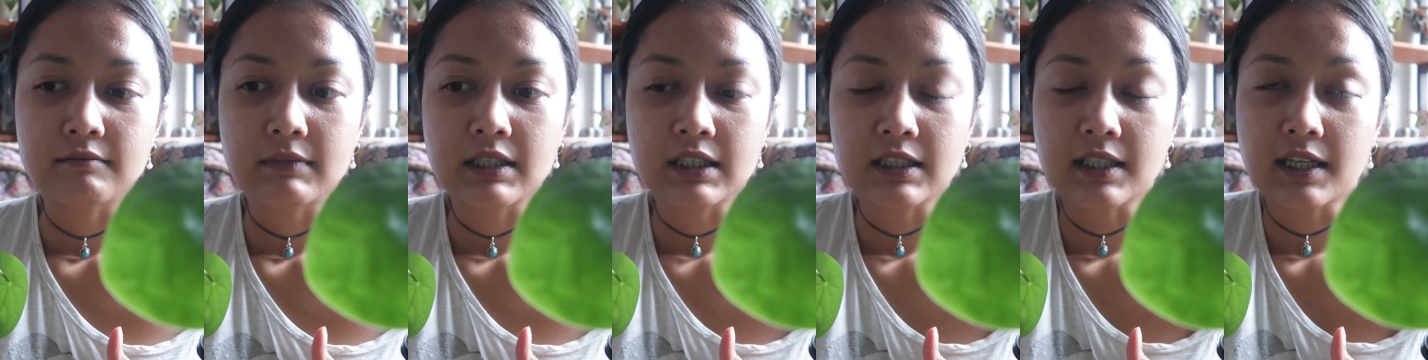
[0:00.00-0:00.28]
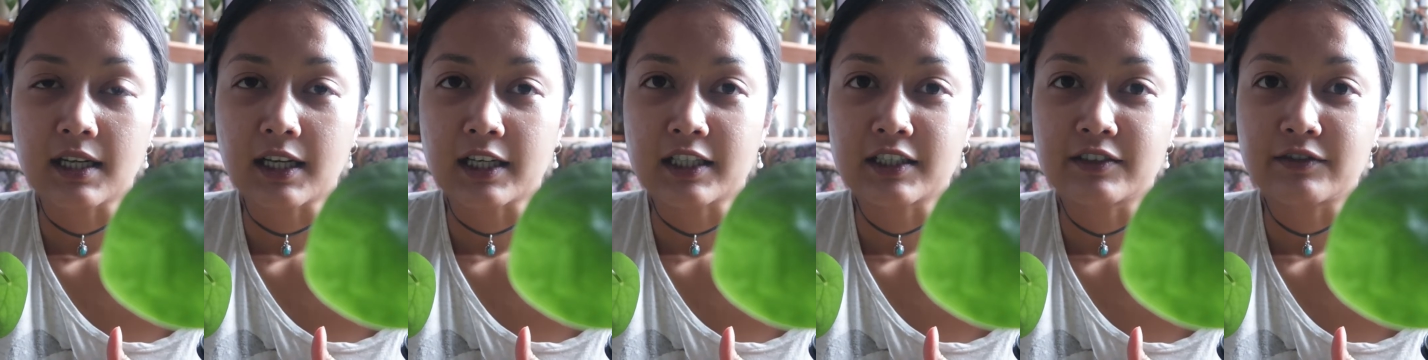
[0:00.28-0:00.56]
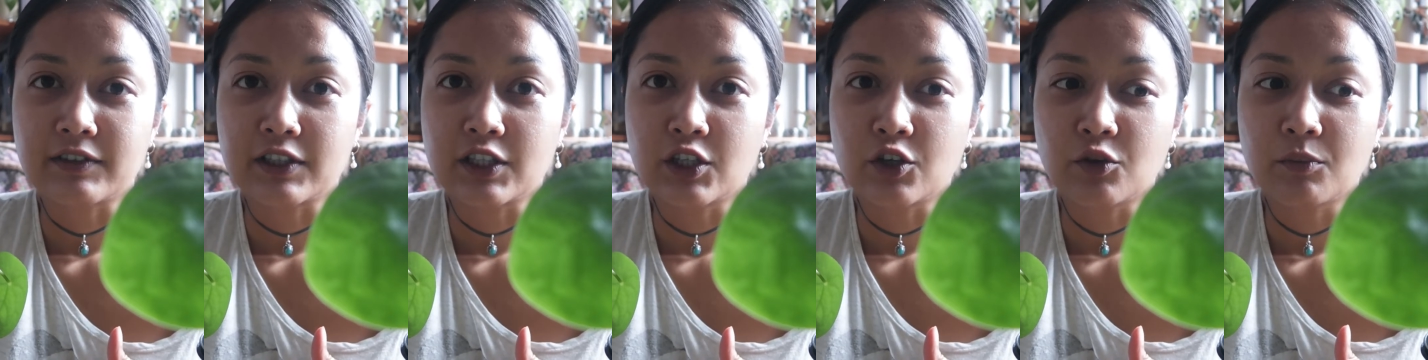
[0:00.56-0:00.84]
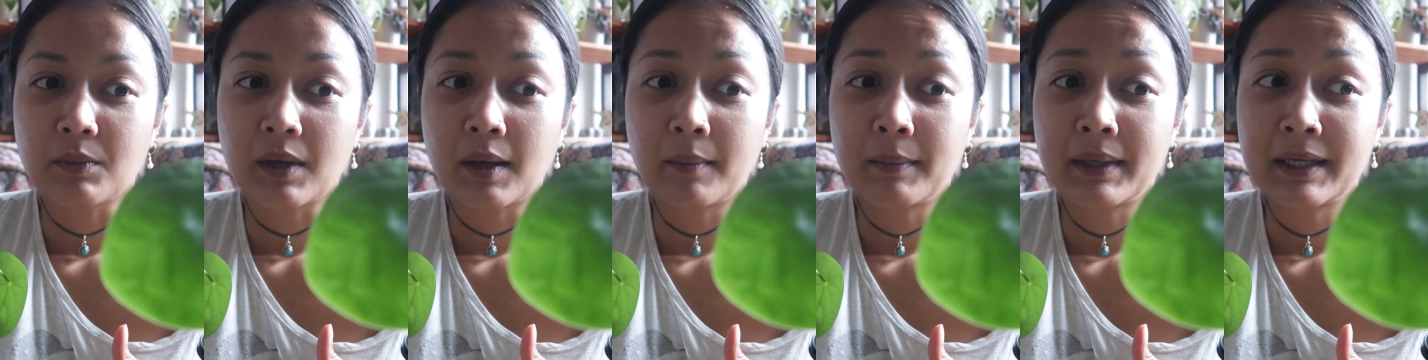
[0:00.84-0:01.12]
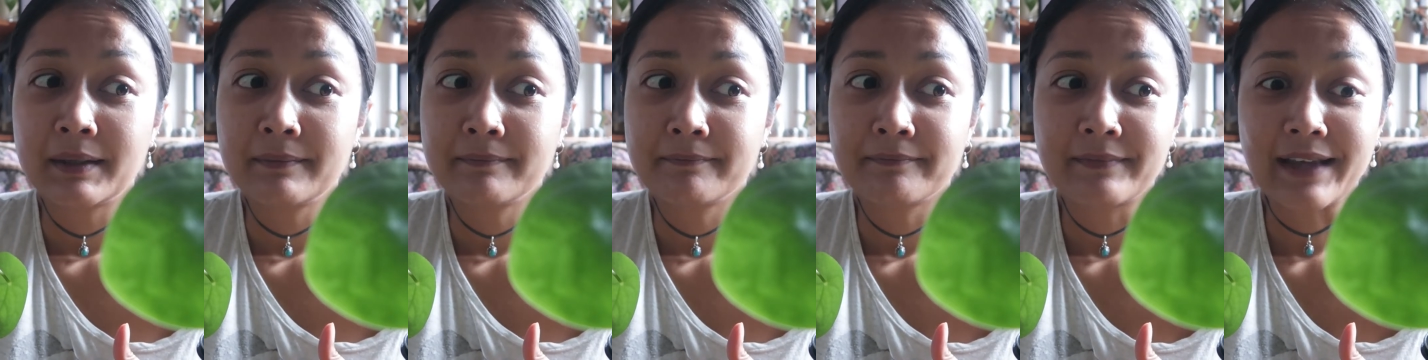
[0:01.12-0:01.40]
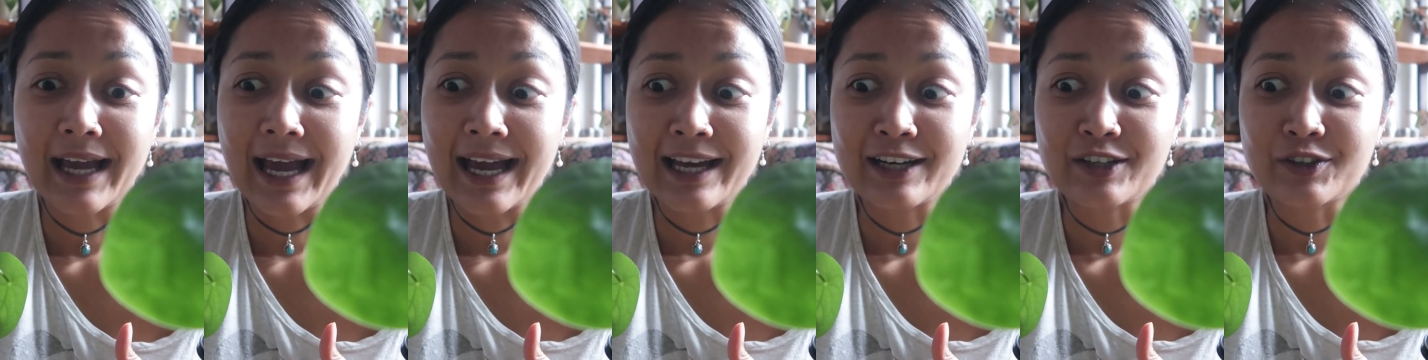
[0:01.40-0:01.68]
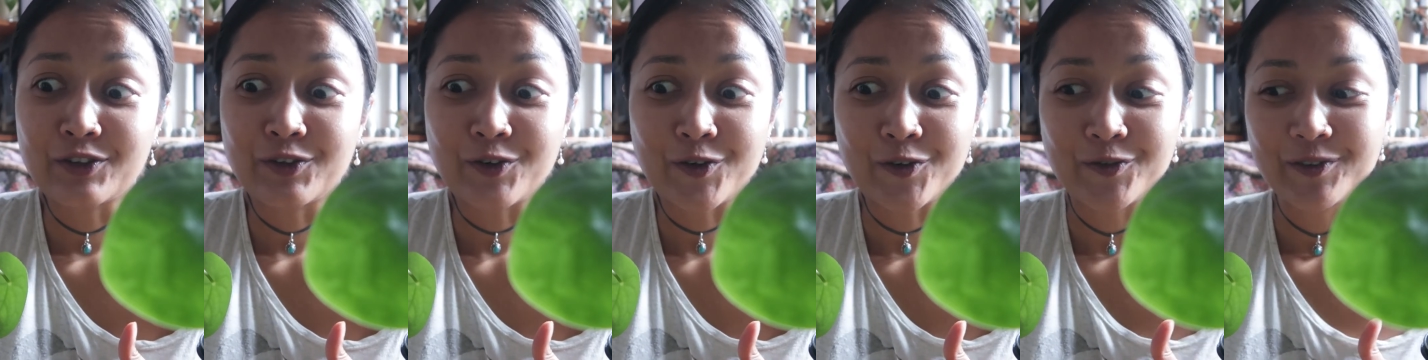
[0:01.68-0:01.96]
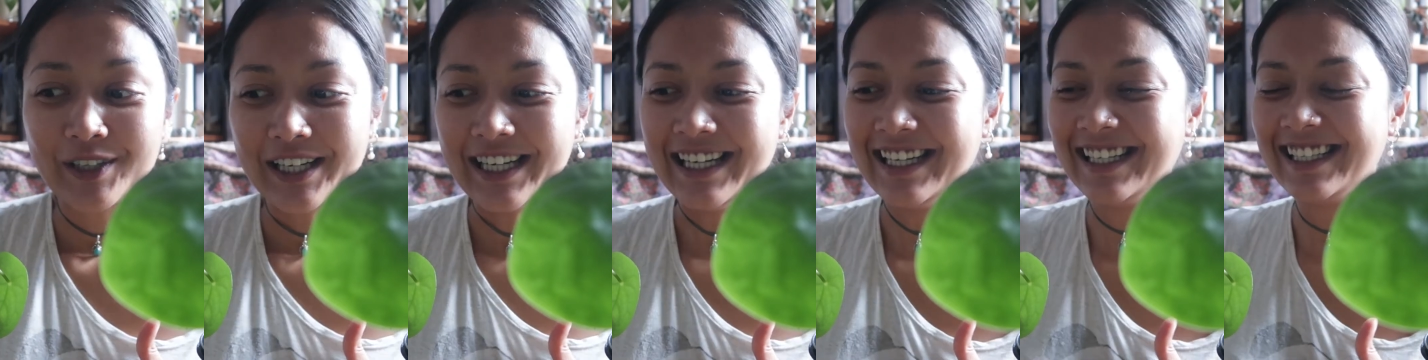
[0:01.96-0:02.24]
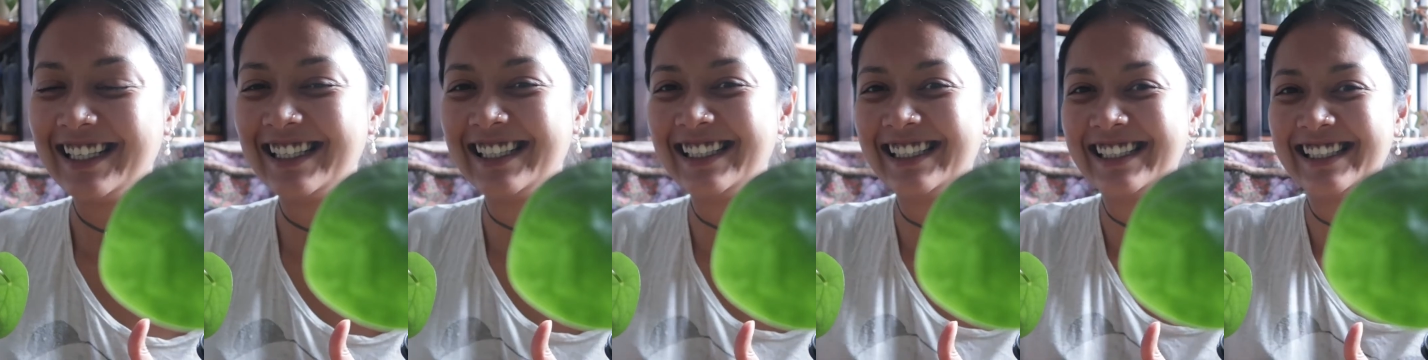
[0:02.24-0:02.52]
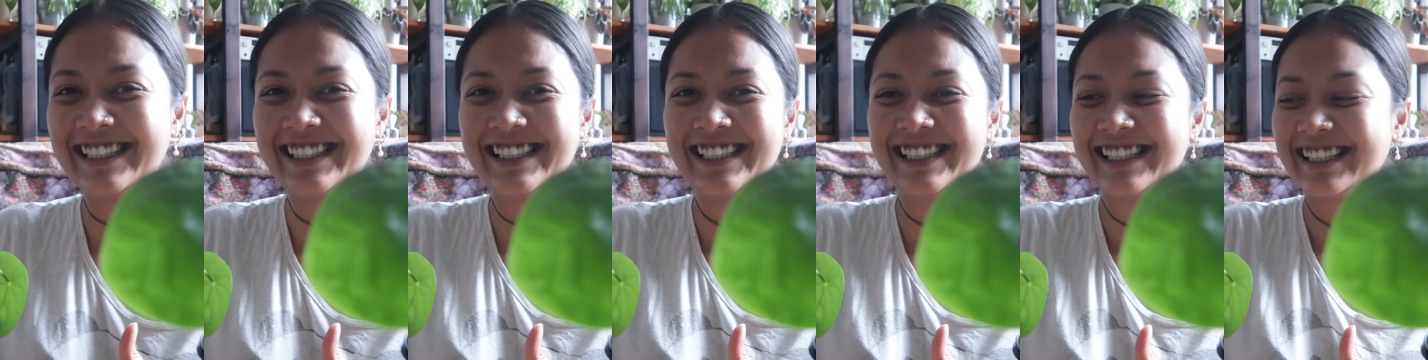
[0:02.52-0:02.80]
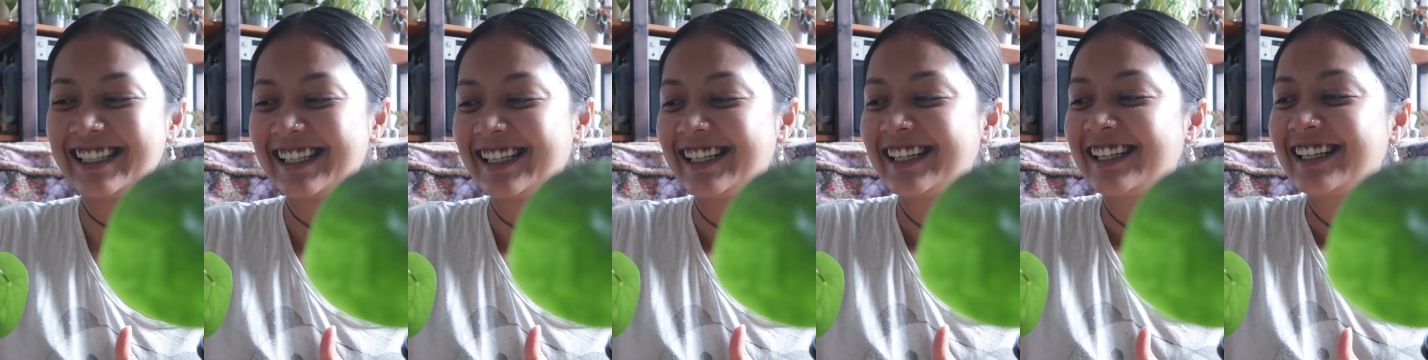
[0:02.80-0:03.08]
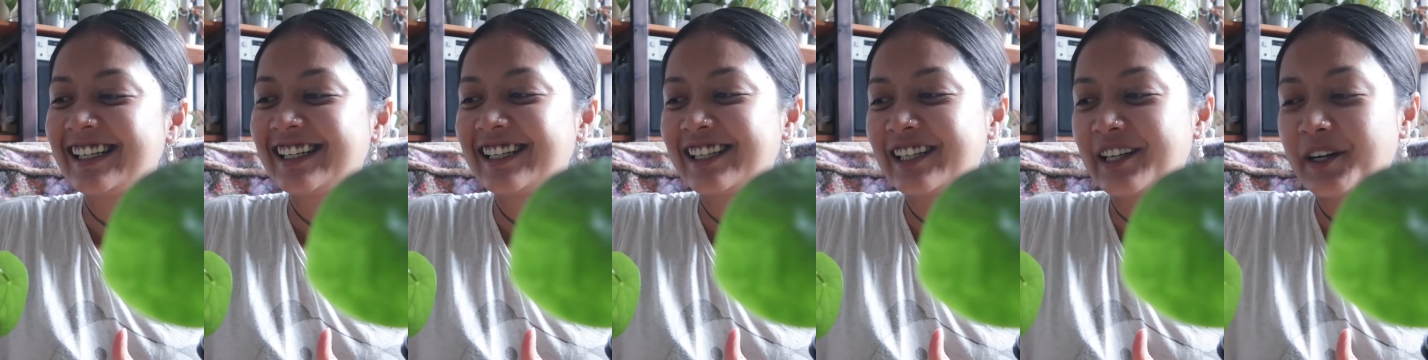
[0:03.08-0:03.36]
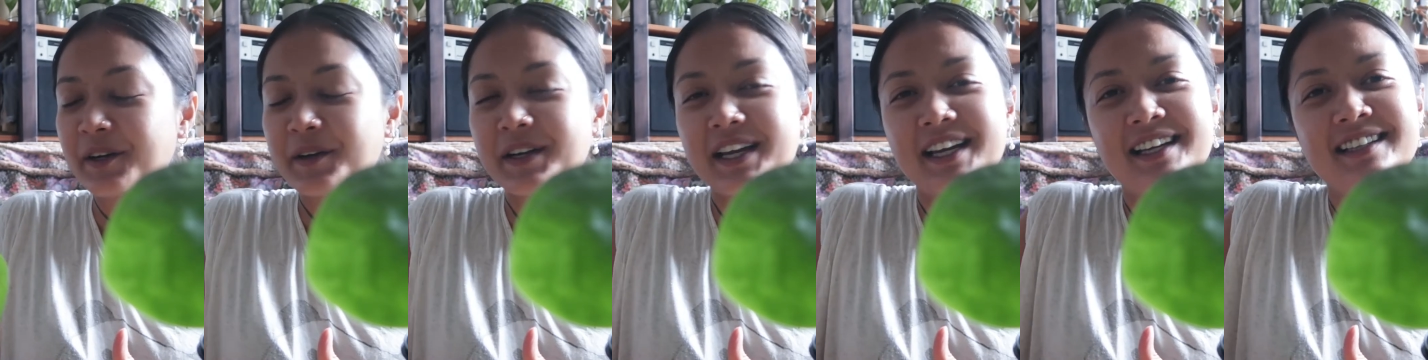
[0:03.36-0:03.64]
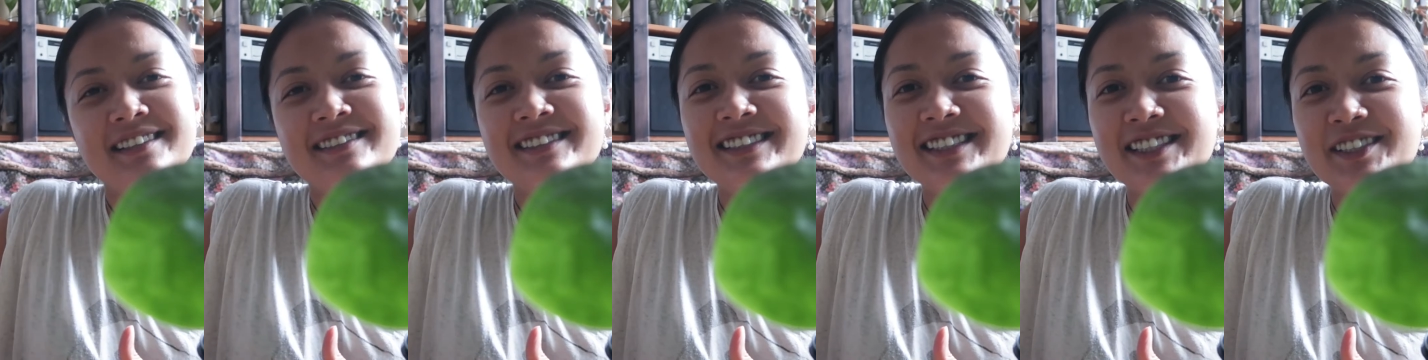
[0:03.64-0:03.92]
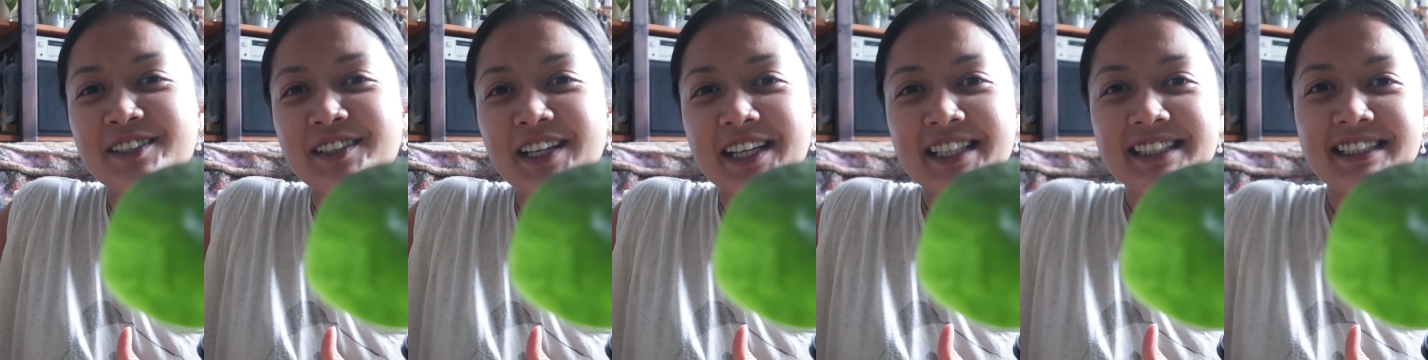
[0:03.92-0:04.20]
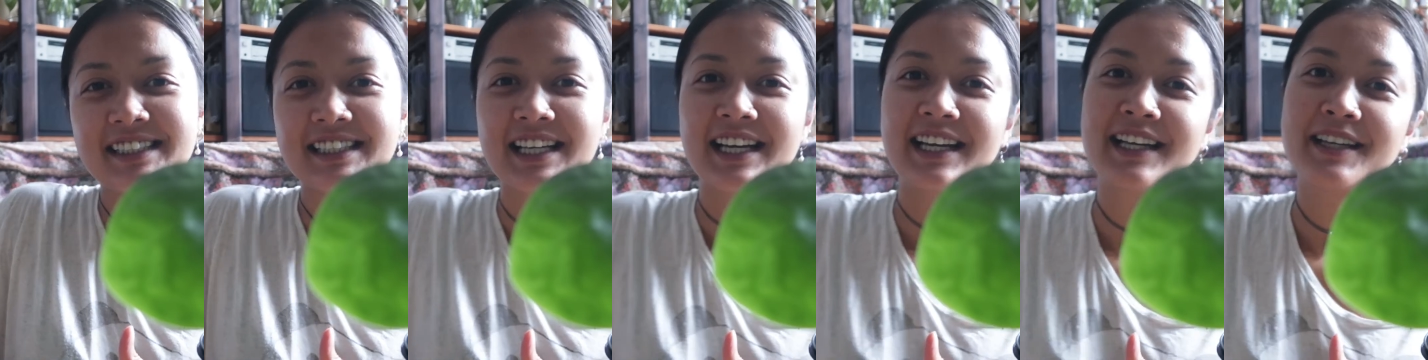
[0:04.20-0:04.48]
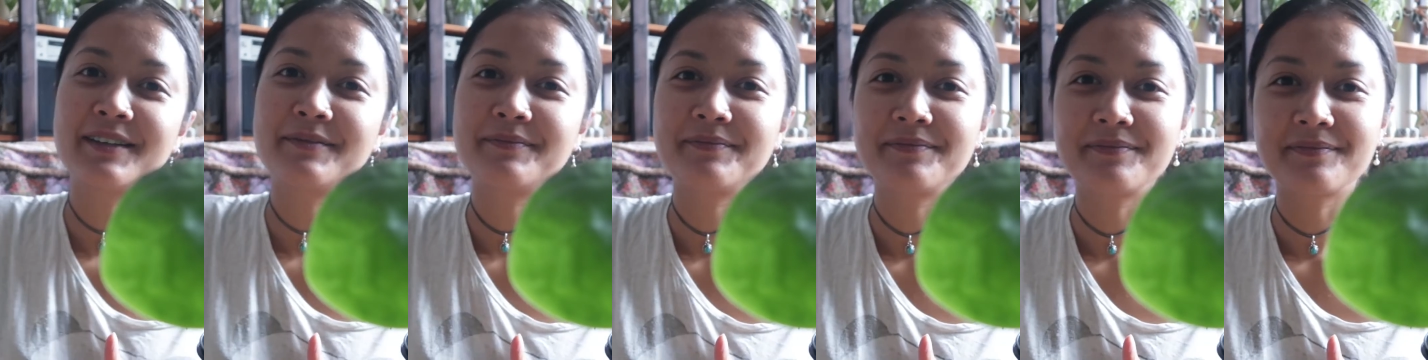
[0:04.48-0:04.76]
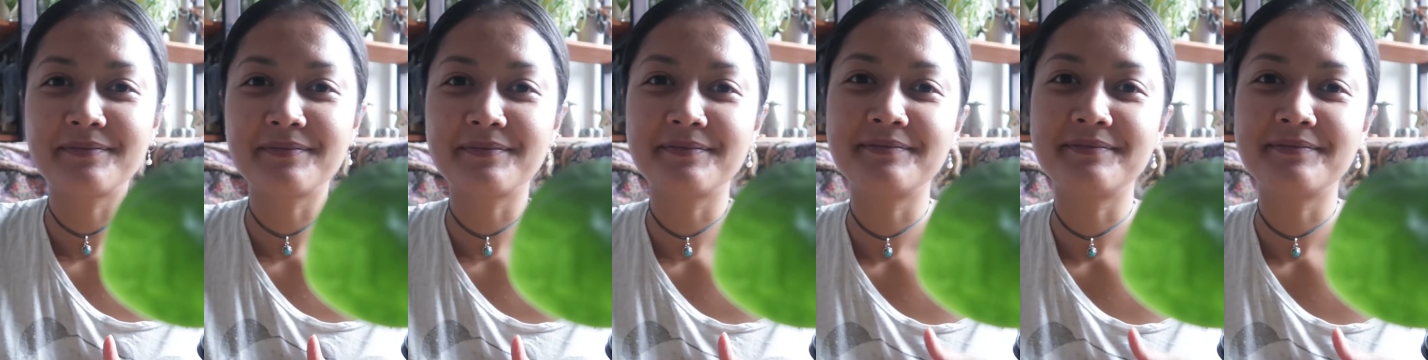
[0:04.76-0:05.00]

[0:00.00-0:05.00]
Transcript: in the next video maybe. I don't know. Okay, see you next time.